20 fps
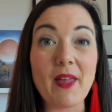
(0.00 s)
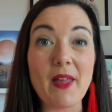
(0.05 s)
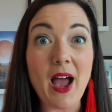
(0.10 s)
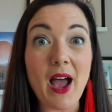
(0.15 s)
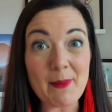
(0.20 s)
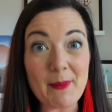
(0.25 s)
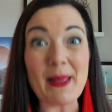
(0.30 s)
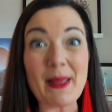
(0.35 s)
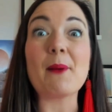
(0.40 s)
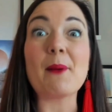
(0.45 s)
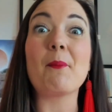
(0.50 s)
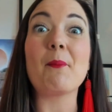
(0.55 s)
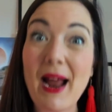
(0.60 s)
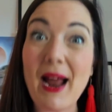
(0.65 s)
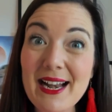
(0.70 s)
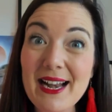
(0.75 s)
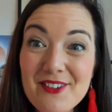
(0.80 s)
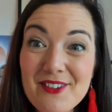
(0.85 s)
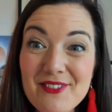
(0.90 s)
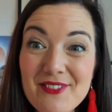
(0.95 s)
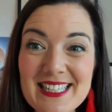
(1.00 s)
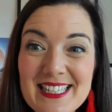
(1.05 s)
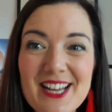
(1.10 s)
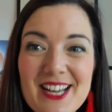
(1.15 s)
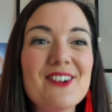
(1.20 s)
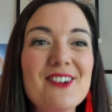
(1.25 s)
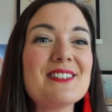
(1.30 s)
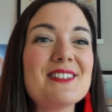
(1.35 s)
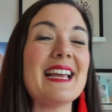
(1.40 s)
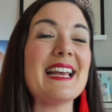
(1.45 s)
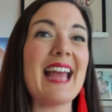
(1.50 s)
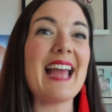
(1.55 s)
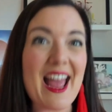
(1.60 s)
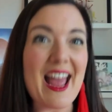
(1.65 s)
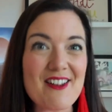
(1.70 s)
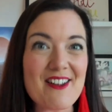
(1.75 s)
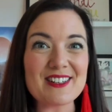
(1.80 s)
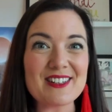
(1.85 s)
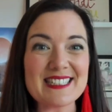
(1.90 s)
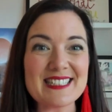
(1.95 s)
I make brand new videos
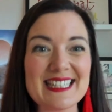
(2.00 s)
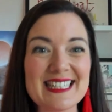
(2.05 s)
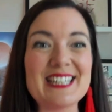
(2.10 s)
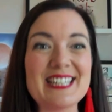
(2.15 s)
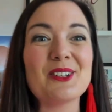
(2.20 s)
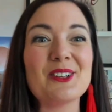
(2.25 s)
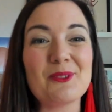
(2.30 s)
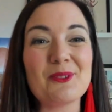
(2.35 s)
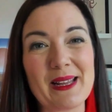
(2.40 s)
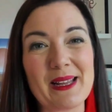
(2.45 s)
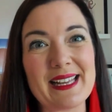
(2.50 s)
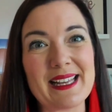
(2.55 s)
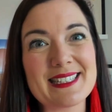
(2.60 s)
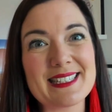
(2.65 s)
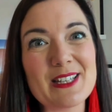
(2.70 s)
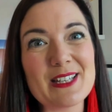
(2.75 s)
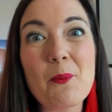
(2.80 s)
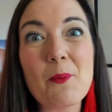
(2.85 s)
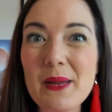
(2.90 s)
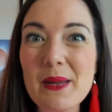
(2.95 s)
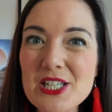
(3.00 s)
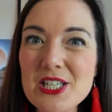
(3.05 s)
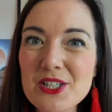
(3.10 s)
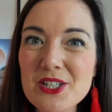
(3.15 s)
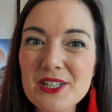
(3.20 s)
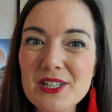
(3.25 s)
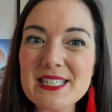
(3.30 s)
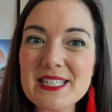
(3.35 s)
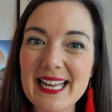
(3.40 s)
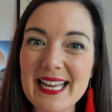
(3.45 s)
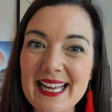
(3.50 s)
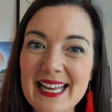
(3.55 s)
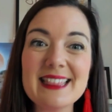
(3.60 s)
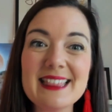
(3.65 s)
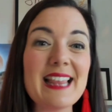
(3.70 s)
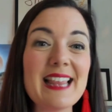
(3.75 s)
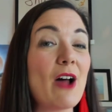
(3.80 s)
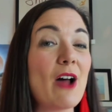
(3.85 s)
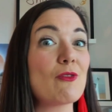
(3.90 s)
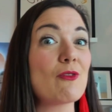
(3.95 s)
every single week, so be sure to hit
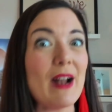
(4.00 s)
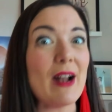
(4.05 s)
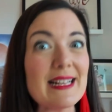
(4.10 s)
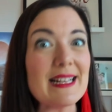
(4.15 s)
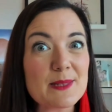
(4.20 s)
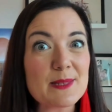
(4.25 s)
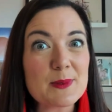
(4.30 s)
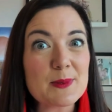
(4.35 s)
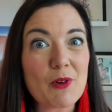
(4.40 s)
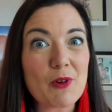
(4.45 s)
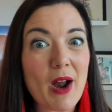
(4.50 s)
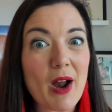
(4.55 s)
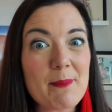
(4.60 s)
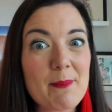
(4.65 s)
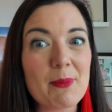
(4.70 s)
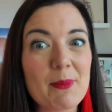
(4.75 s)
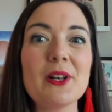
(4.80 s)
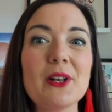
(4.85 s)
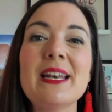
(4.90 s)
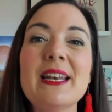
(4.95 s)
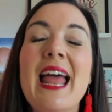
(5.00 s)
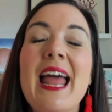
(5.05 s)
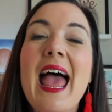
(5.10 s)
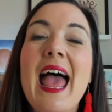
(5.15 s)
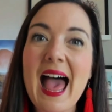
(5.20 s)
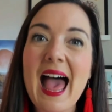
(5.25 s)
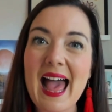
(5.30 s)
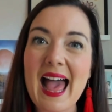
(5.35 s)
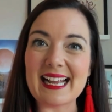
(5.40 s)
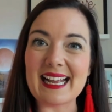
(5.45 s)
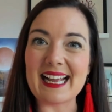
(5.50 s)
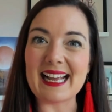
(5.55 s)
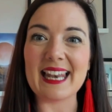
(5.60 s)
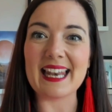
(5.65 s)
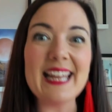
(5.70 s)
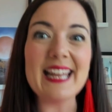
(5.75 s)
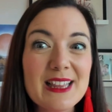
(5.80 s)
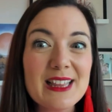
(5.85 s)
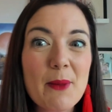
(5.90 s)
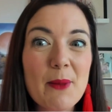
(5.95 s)
that red subscribe button and
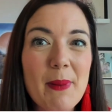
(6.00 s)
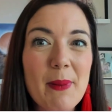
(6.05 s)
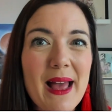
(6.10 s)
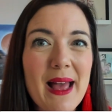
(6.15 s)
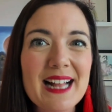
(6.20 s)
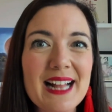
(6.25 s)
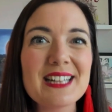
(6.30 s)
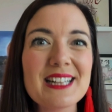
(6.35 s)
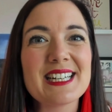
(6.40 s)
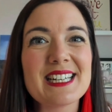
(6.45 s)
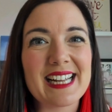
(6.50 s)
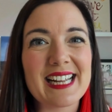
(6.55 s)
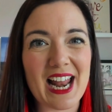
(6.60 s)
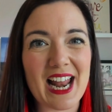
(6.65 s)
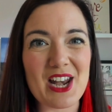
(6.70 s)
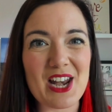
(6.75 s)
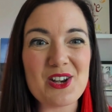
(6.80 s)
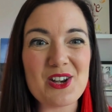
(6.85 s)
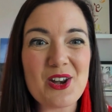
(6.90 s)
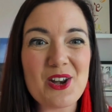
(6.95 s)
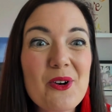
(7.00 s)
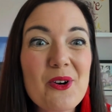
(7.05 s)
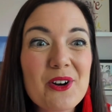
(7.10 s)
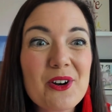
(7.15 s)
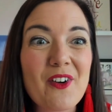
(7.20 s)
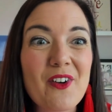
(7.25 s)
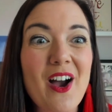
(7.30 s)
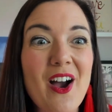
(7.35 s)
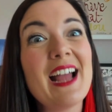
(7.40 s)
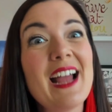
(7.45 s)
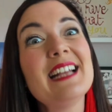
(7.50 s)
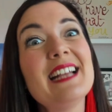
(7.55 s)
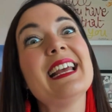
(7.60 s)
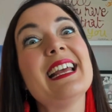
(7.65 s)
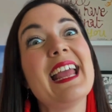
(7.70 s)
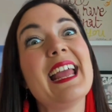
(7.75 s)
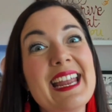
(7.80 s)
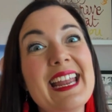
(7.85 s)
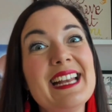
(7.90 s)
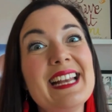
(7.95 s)
click the bell to get notified
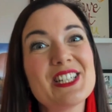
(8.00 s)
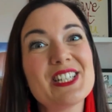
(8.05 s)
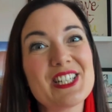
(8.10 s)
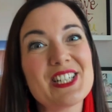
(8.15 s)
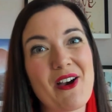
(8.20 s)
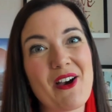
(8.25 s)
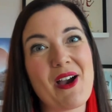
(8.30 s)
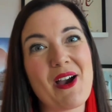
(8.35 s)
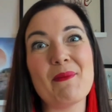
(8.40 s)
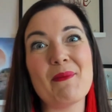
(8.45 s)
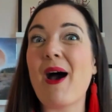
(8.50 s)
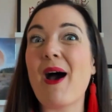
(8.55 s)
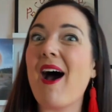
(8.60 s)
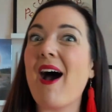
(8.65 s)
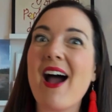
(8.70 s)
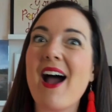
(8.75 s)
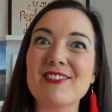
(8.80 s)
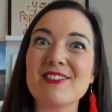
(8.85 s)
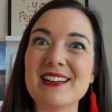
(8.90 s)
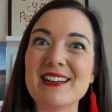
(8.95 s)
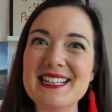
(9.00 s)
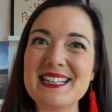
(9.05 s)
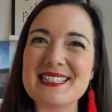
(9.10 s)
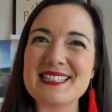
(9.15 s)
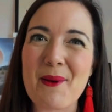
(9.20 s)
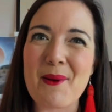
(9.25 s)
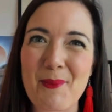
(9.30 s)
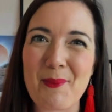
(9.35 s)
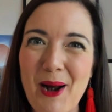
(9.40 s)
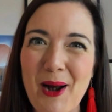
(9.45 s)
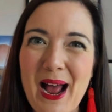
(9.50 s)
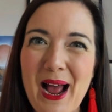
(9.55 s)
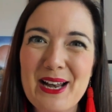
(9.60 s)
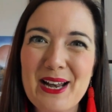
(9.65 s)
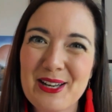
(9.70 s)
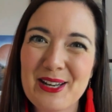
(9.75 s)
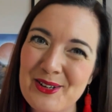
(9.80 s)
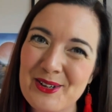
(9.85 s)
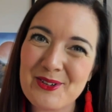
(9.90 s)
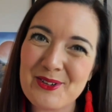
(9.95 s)
each time I release a
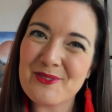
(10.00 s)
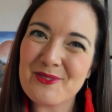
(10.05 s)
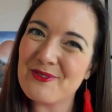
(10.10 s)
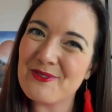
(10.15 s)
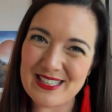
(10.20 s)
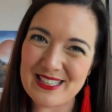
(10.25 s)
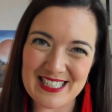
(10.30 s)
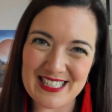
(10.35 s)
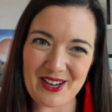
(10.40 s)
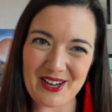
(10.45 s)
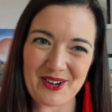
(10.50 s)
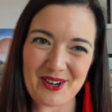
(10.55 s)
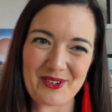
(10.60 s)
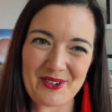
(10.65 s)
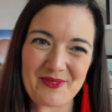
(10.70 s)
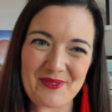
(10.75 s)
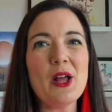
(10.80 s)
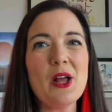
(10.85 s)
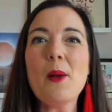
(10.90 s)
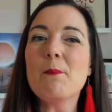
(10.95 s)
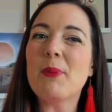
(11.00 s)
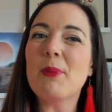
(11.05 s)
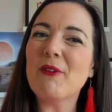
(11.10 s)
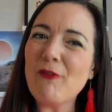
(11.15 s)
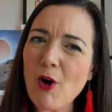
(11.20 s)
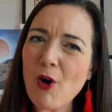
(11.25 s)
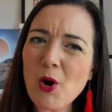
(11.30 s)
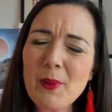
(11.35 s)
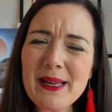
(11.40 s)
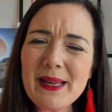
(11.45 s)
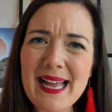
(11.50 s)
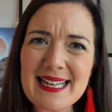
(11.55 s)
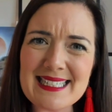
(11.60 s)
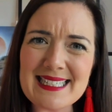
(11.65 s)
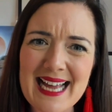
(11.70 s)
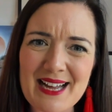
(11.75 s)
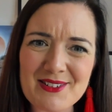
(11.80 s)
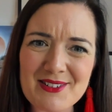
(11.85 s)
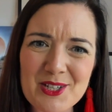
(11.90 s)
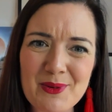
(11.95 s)
brand new video. Before we get
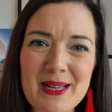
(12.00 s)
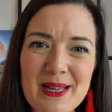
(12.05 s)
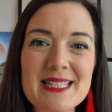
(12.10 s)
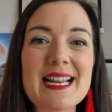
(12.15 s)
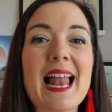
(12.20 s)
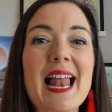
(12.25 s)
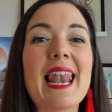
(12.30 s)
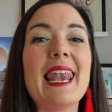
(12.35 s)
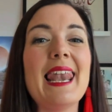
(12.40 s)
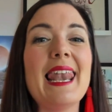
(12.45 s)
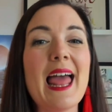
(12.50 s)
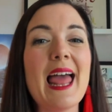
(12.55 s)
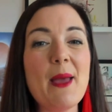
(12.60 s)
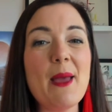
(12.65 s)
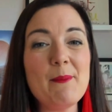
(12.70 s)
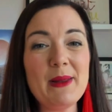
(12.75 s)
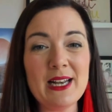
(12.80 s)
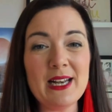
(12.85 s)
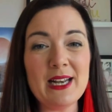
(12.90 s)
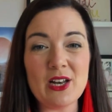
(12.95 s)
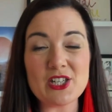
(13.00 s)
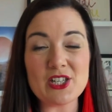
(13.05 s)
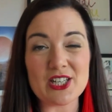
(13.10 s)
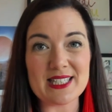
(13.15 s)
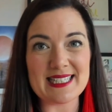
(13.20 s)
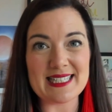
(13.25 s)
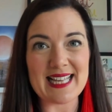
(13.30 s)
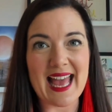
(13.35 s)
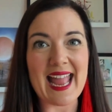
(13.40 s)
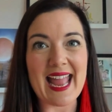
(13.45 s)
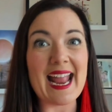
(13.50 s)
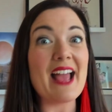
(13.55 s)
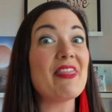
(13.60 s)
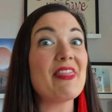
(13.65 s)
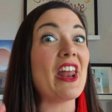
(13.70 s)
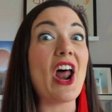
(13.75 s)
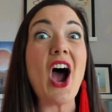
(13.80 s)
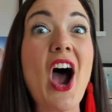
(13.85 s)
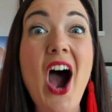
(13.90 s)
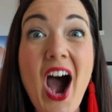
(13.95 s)
down to it, let me just say
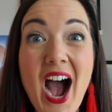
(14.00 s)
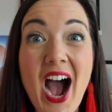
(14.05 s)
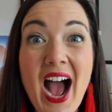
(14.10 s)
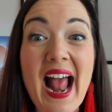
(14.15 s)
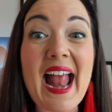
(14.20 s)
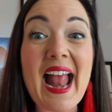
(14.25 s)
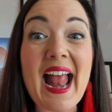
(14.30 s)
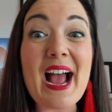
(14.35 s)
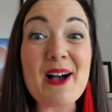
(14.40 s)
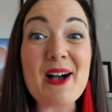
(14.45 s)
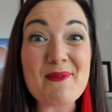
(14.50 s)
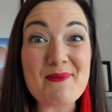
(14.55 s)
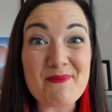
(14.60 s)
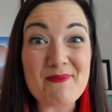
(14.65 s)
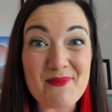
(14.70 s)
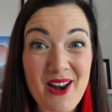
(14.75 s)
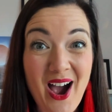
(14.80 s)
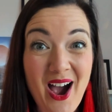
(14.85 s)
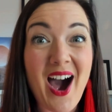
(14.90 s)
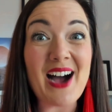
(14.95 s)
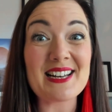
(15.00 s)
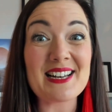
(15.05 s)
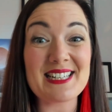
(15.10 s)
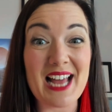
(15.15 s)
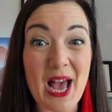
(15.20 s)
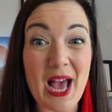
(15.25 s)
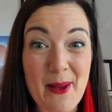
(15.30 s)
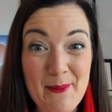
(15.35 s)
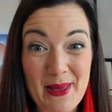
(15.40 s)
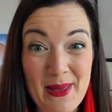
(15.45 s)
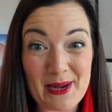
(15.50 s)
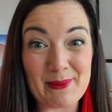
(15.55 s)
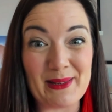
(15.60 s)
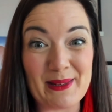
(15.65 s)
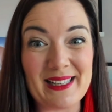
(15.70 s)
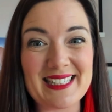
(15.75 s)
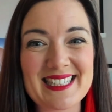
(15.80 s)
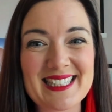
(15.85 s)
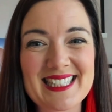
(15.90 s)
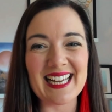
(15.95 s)
that I am not a
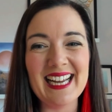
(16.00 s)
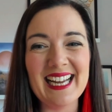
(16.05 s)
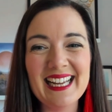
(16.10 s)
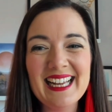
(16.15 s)
minimalist.